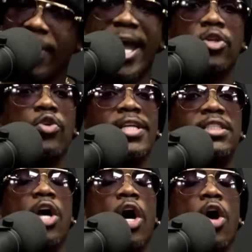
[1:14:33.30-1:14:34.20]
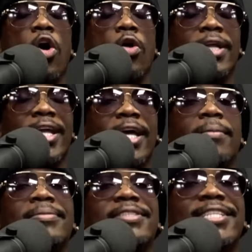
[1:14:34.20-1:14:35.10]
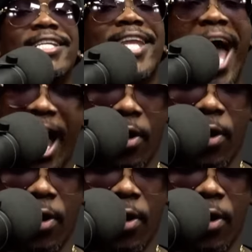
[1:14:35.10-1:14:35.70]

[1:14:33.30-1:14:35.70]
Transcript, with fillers: you need to call him now.